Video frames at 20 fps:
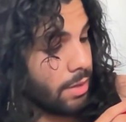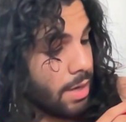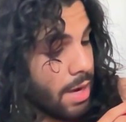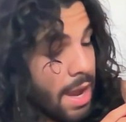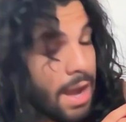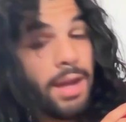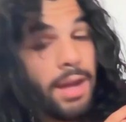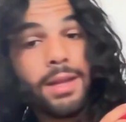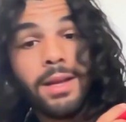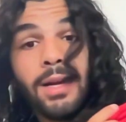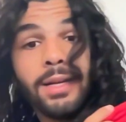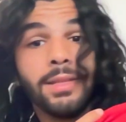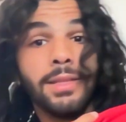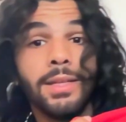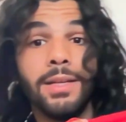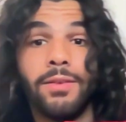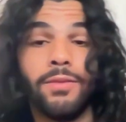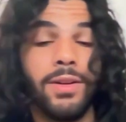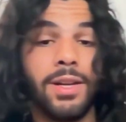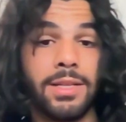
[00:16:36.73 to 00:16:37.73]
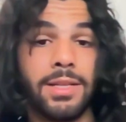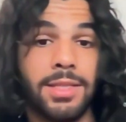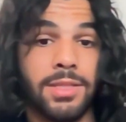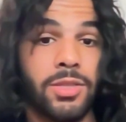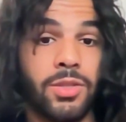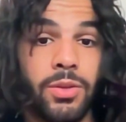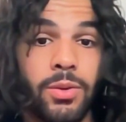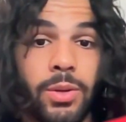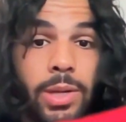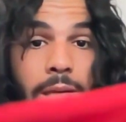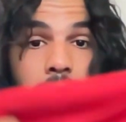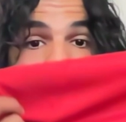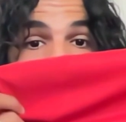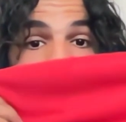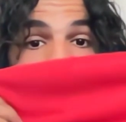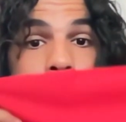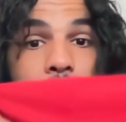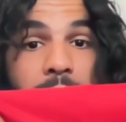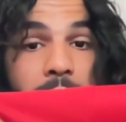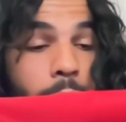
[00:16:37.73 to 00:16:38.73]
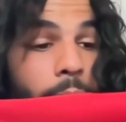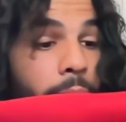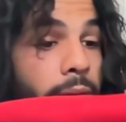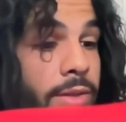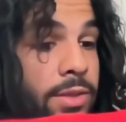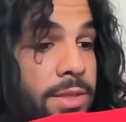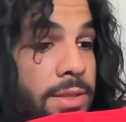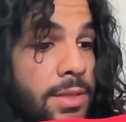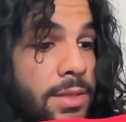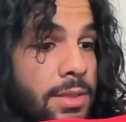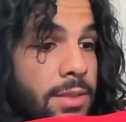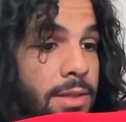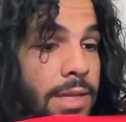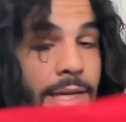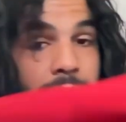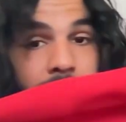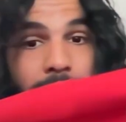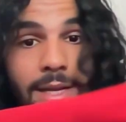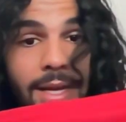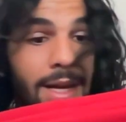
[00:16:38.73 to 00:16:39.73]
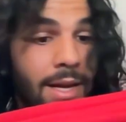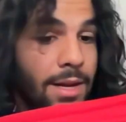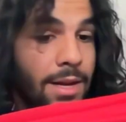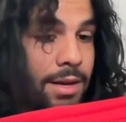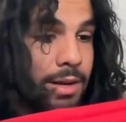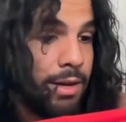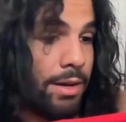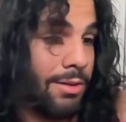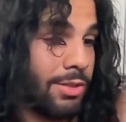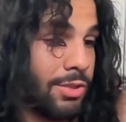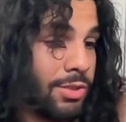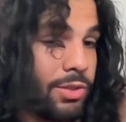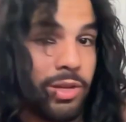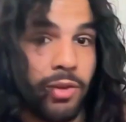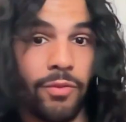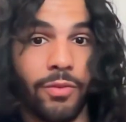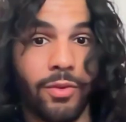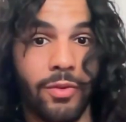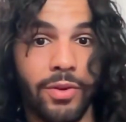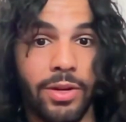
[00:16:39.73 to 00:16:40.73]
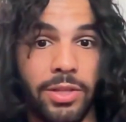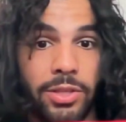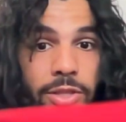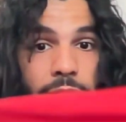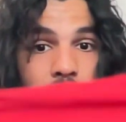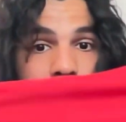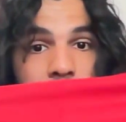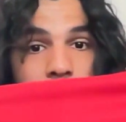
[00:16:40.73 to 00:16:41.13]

I didn't realize. I just quickly grabbed it and went because, like I said, I was looking for a ringer shirt.